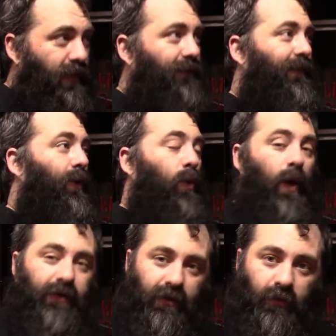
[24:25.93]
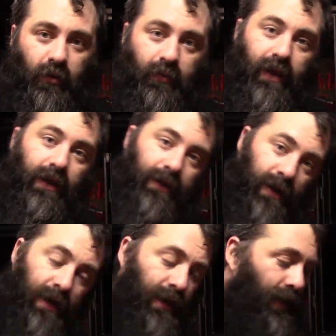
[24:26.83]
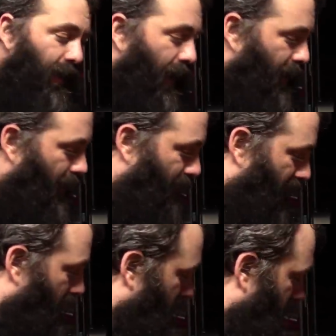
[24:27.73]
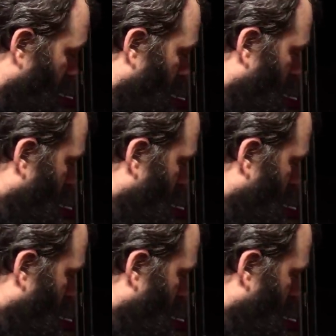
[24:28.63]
If there wasn't room, then it ended up out here.